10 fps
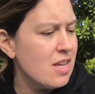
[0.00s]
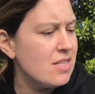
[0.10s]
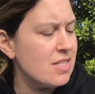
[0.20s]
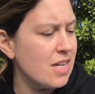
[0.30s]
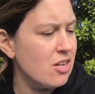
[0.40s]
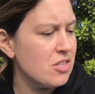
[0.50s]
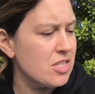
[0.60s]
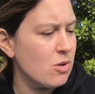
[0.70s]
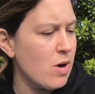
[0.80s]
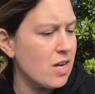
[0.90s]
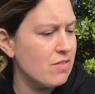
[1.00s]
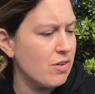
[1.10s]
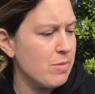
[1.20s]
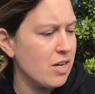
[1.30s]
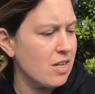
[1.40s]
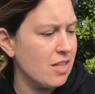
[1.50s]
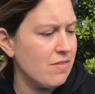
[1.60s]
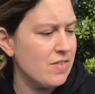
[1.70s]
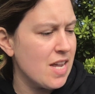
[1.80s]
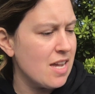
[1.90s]
Seagulls squawked from their cliff
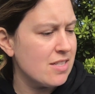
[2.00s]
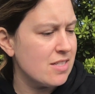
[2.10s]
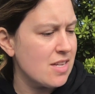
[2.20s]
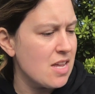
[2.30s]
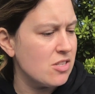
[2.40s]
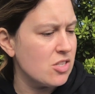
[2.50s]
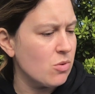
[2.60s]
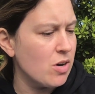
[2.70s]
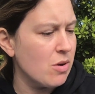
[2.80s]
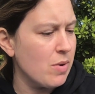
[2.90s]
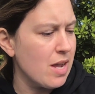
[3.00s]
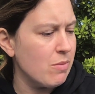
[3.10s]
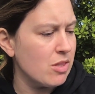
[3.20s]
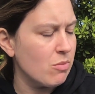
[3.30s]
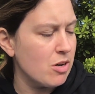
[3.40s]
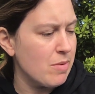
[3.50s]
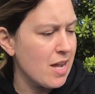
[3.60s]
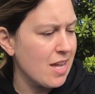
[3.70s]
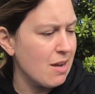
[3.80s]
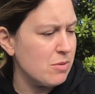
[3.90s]
nests and soared away when the
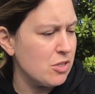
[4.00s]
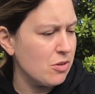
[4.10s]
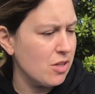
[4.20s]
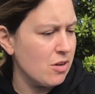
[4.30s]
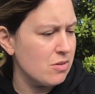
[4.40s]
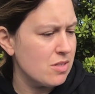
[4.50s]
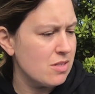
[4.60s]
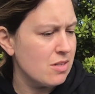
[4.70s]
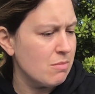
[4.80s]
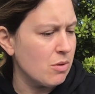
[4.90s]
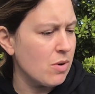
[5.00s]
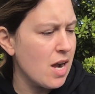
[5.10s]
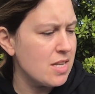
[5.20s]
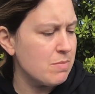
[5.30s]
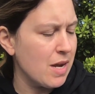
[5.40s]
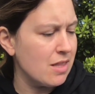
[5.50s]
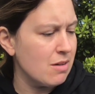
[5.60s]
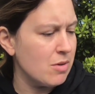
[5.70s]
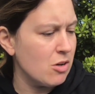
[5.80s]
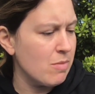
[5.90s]
robot came too close, but Roz paid
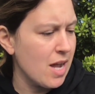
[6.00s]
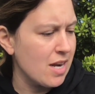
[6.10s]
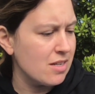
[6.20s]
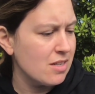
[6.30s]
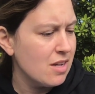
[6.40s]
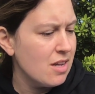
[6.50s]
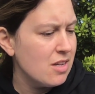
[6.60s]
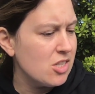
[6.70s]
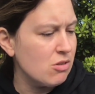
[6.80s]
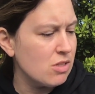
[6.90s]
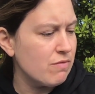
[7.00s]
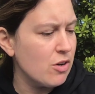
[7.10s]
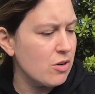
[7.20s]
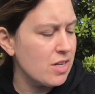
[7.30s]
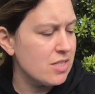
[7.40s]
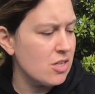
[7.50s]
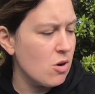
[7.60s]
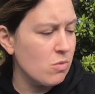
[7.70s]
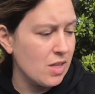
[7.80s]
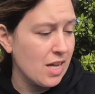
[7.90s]
them no mind. She was focused
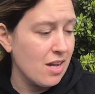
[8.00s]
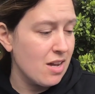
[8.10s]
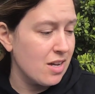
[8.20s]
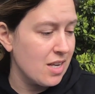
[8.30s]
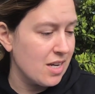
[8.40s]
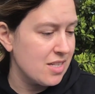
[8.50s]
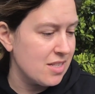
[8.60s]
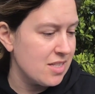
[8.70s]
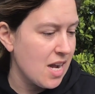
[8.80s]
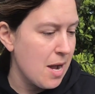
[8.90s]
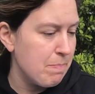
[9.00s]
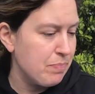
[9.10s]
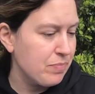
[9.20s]
only on getting to the top.